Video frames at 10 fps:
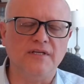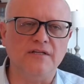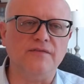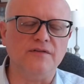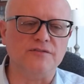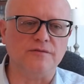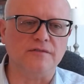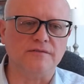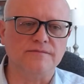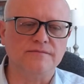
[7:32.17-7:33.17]

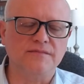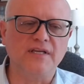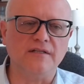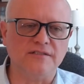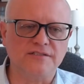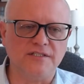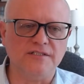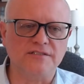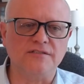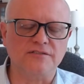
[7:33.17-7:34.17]
individual
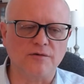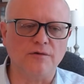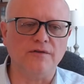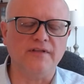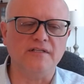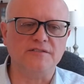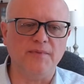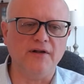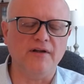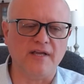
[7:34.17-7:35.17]
helices, the soil that it's
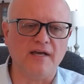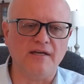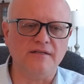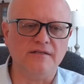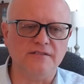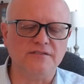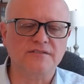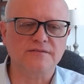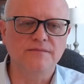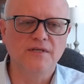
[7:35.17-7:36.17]
bearing on,
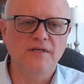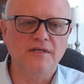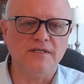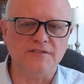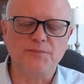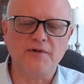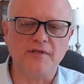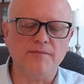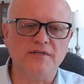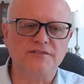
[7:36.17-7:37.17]
is
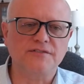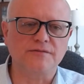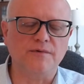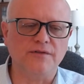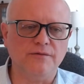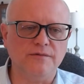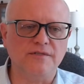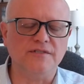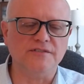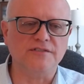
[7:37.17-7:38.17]
pretty much what you
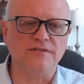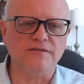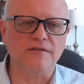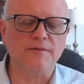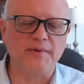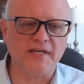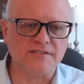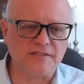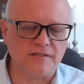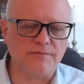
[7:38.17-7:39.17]
would consider the
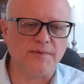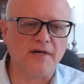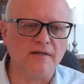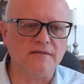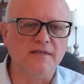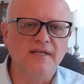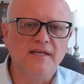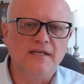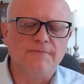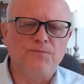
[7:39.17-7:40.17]
capacity of the pile.
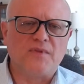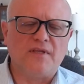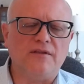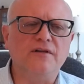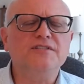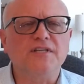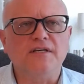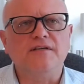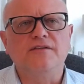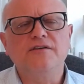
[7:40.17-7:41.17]
There is
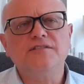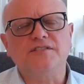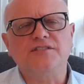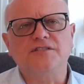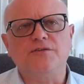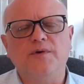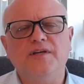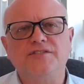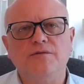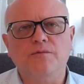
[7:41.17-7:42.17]
a
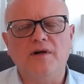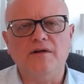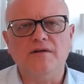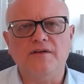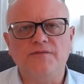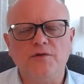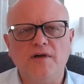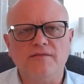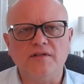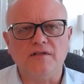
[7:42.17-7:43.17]
situation where if you
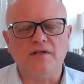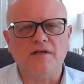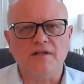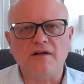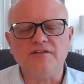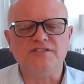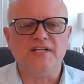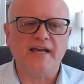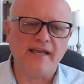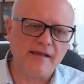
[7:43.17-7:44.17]
have a large
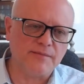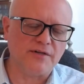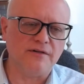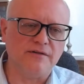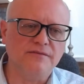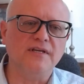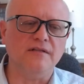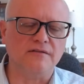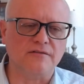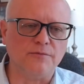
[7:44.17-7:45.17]
diameter
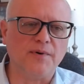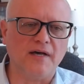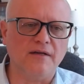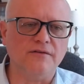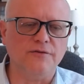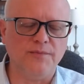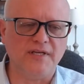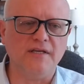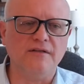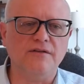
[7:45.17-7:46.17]
helical pile, you
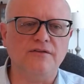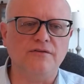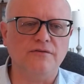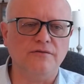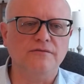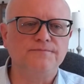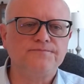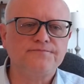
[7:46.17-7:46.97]
begin to